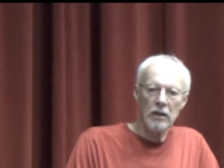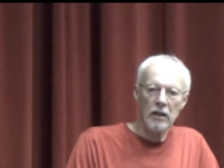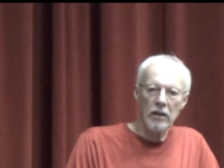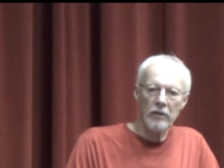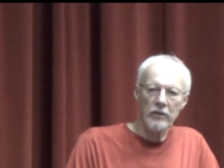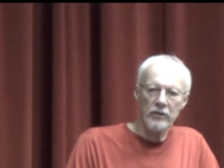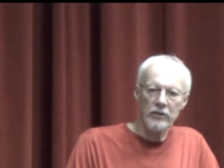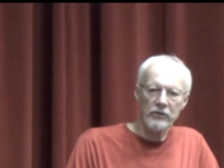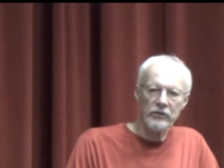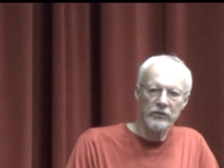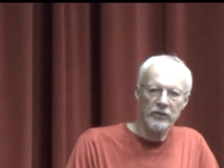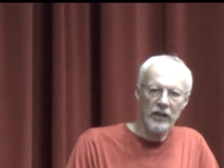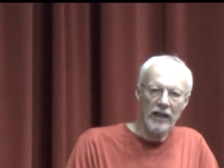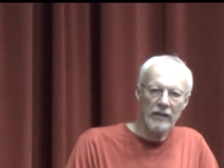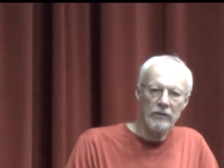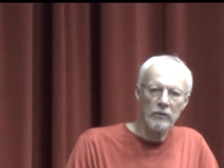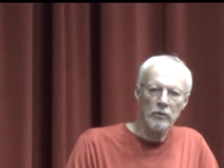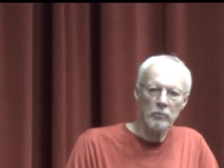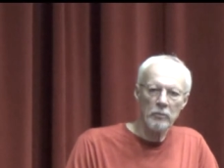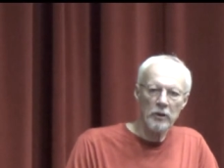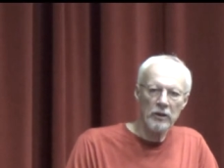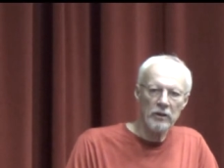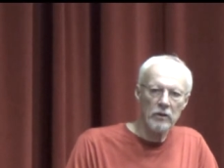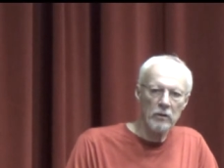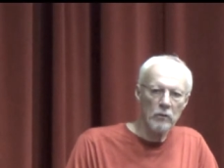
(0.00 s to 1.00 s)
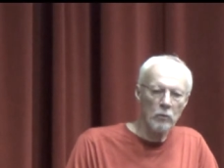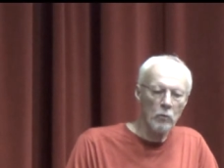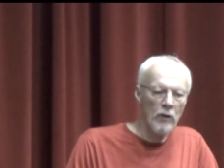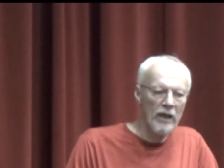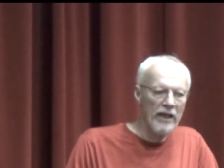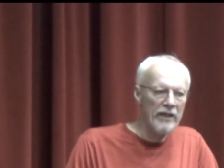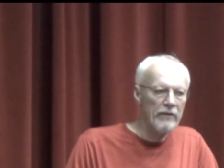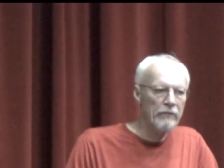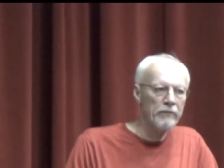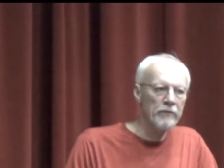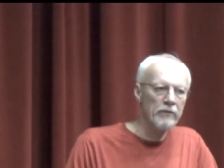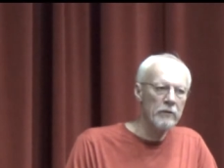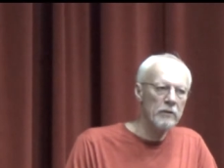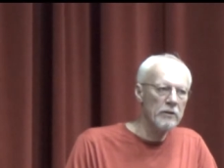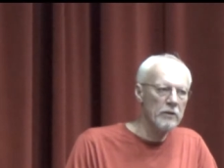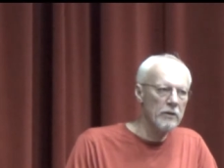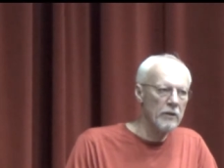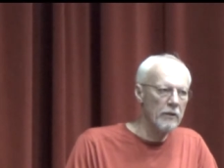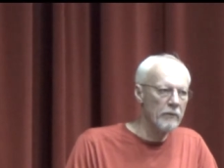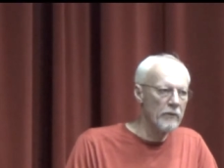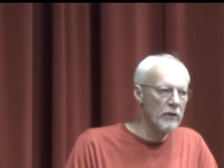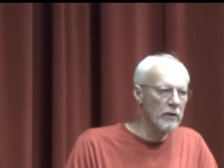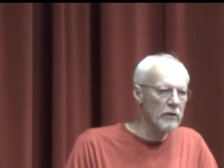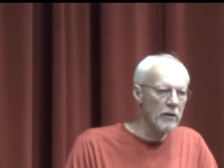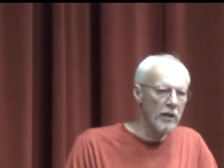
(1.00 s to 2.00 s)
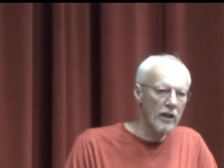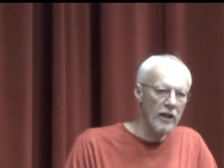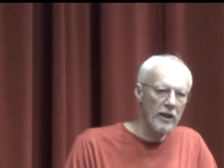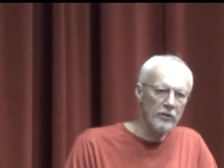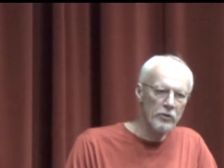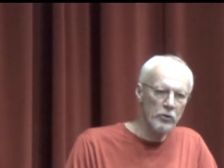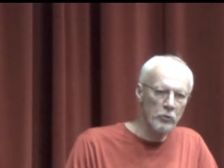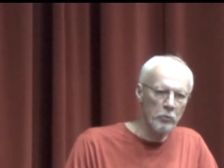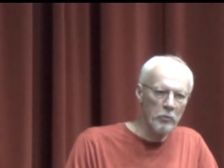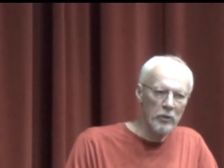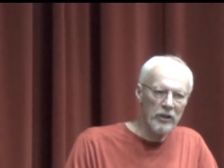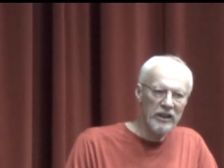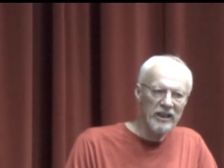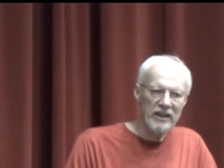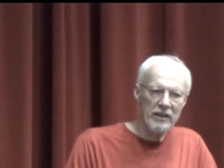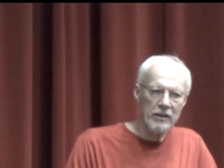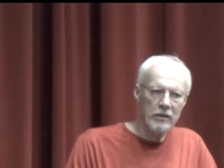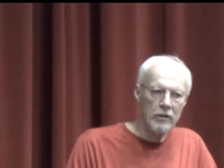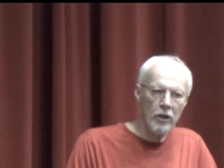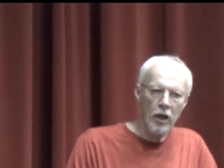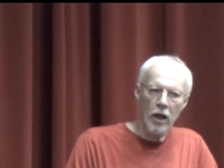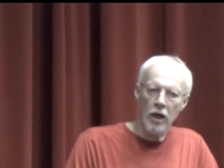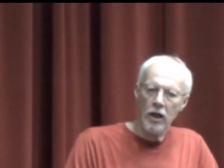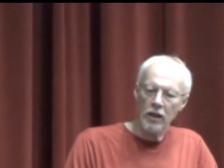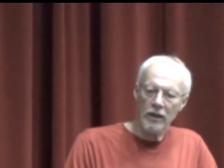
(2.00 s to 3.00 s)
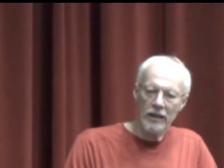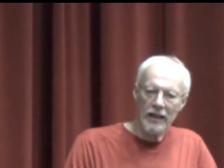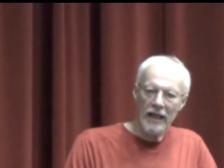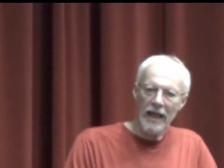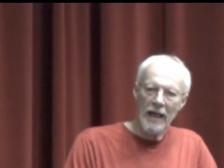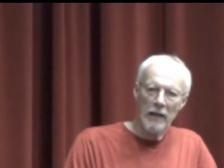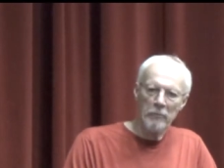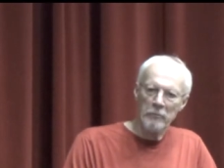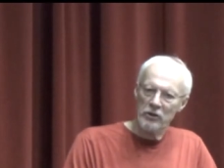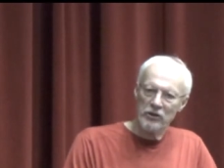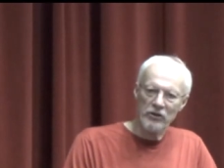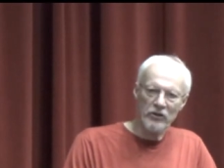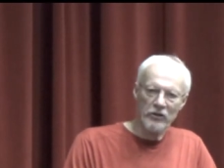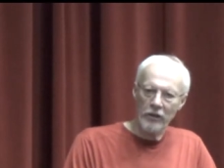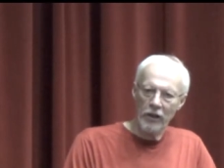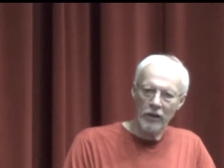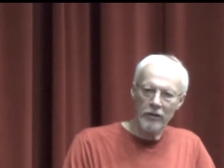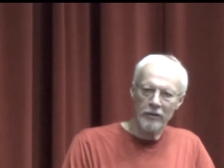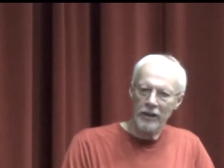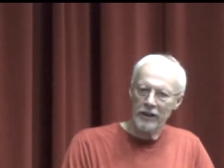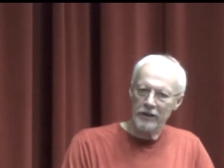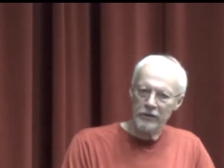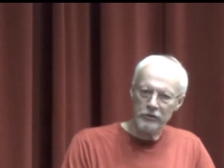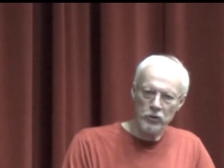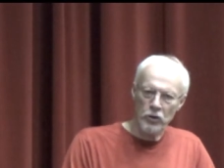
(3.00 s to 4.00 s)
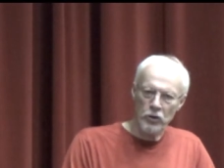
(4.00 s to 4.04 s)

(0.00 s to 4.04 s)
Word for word: are the sacramental wafer of the large breed dog apostolic